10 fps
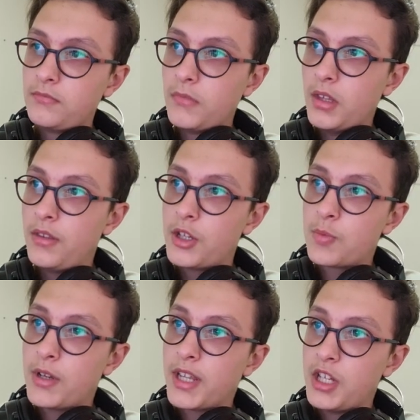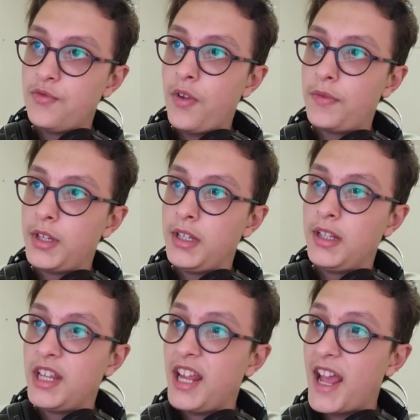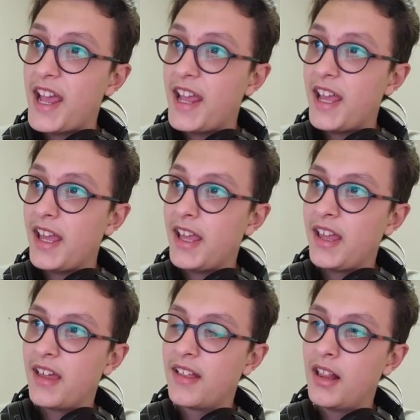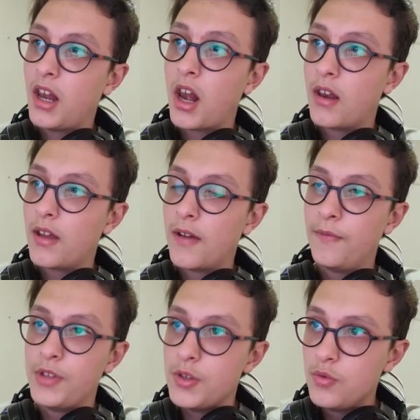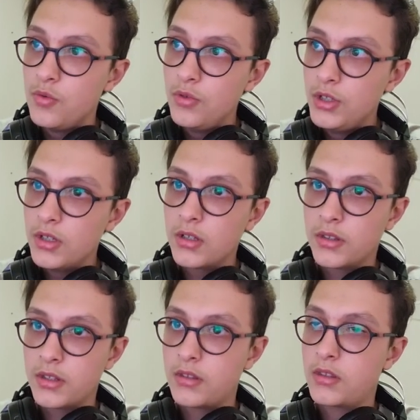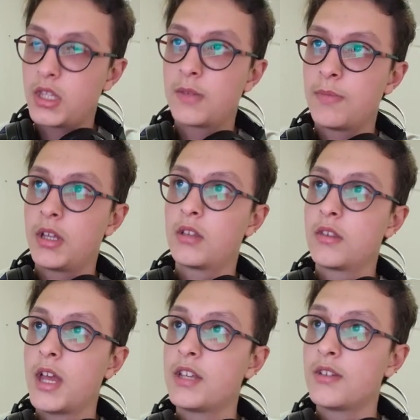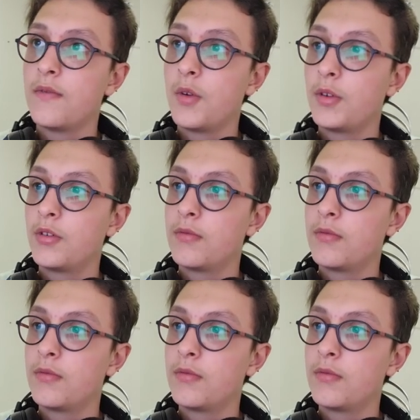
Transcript: this one gets 15k views. That's a very good